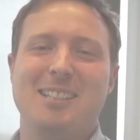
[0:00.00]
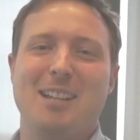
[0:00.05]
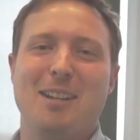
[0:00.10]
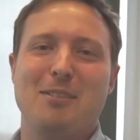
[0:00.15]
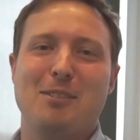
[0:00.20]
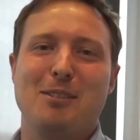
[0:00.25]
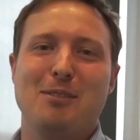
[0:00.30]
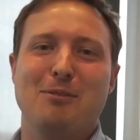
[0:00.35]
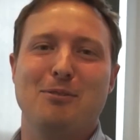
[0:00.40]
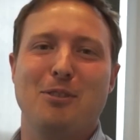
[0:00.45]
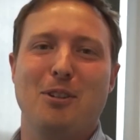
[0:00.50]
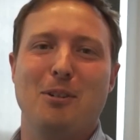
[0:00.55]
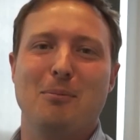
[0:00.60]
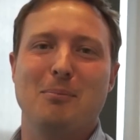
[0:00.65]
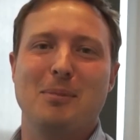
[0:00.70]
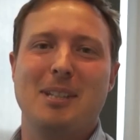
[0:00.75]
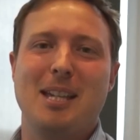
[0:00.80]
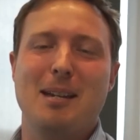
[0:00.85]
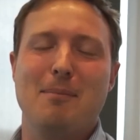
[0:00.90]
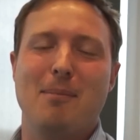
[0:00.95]
Shelton
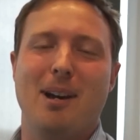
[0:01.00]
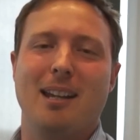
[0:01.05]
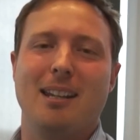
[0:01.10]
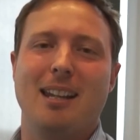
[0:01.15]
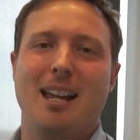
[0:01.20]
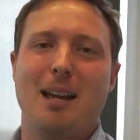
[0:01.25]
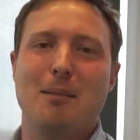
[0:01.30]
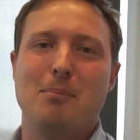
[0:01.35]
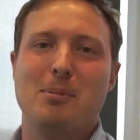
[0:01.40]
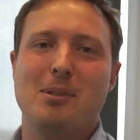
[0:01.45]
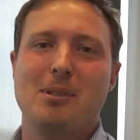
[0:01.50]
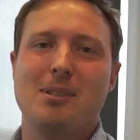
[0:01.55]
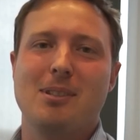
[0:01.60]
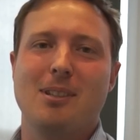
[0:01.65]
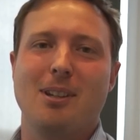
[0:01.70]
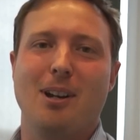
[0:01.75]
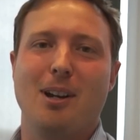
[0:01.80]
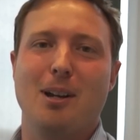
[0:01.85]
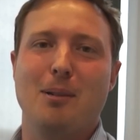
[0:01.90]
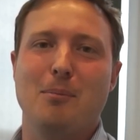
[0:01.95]
from Kitman Labs.
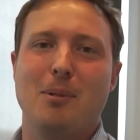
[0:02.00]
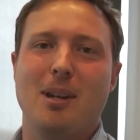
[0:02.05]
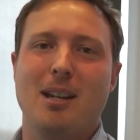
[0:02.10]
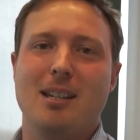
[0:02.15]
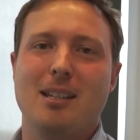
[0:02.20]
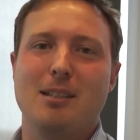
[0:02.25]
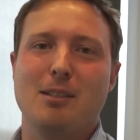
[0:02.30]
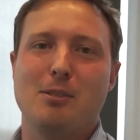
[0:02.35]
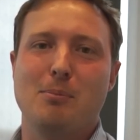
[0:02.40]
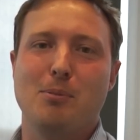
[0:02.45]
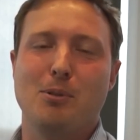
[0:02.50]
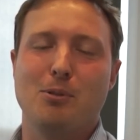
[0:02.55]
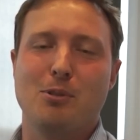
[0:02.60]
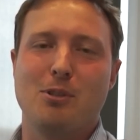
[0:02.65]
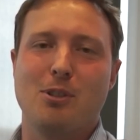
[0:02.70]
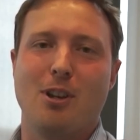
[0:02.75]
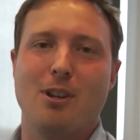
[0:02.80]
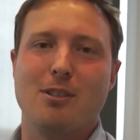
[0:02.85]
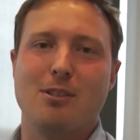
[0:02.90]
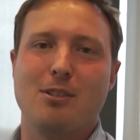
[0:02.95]
I'm a
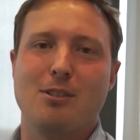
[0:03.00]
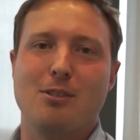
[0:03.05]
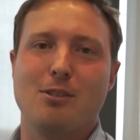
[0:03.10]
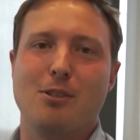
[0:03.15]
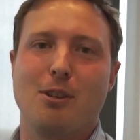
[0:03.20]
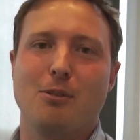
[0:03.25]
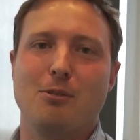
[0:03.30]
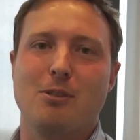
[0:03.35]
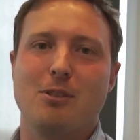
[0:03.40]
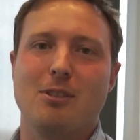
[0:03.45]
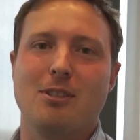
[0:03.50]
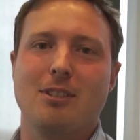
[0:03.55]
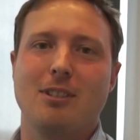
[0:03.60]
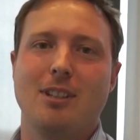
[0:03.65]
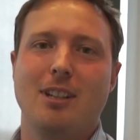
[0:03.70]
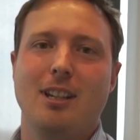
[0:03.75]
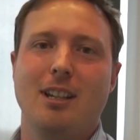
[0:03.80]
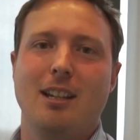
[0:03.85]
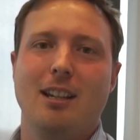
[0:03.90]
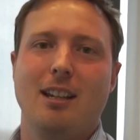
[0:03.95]
sports science consultant
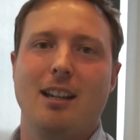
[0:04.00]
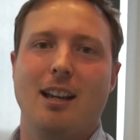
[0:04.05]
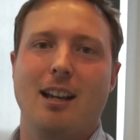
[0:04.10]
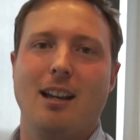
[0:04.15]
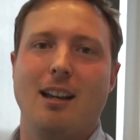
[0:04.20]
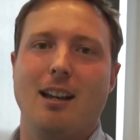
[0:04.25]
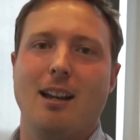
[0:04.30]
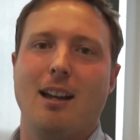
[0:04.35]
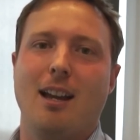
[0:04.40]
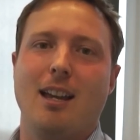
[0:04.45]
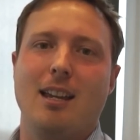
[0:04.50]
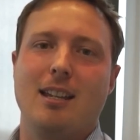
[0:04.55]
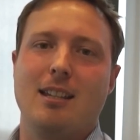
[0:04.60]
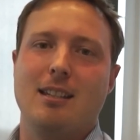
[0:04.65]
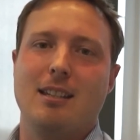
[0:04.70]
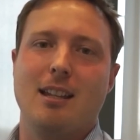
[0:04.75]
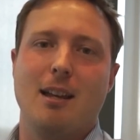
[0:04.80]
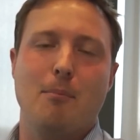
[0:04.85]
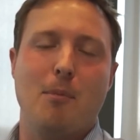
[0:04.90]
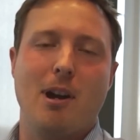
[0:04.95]

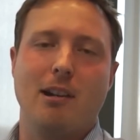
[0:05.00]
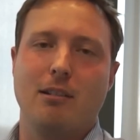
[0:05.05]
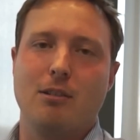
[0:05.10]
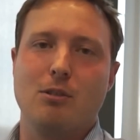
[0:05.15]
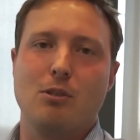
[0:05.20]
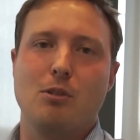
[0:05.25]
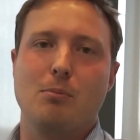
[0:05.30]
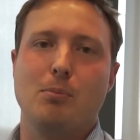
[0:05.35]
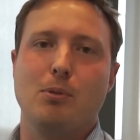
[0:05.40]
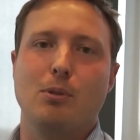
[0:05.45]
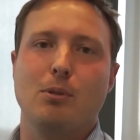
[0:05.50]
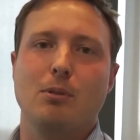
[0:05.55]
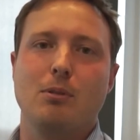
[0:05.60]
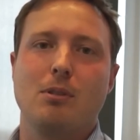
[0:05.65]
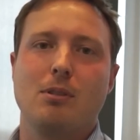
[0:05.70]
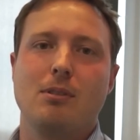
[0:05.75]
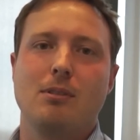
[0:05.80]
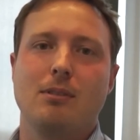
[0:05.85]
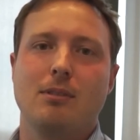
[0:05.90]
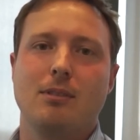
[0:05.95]
in American
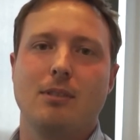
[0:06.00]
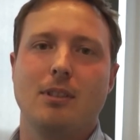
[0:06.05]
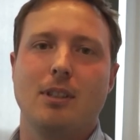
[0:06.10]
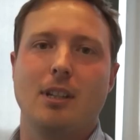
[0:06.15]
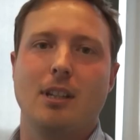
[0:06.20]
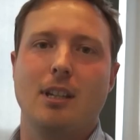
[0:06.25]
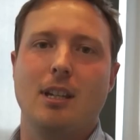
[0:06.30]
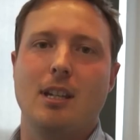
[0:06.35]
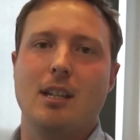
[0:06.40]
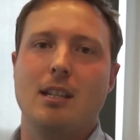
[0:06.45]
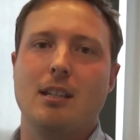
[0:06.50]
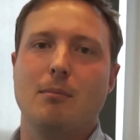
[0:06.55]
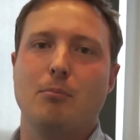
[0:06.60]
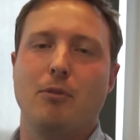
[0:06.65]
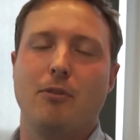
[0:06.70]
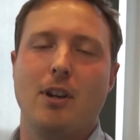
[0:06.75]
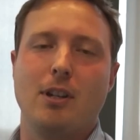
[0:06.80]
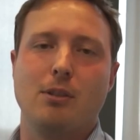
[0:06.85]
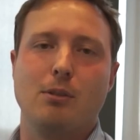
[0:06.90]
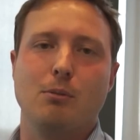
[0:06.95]
sport in
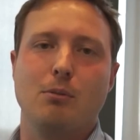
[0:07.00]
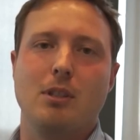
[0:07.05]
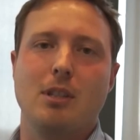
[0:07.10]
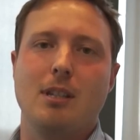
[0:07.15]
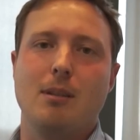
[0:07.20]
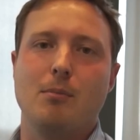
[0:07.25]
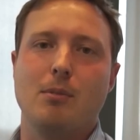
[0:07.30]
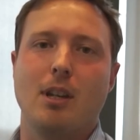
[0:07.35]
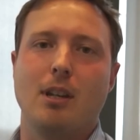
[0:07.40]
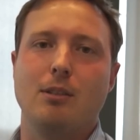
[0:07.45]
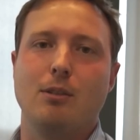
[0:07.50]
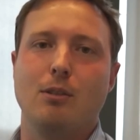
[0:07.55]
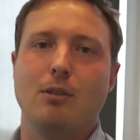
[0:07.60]
professional teams and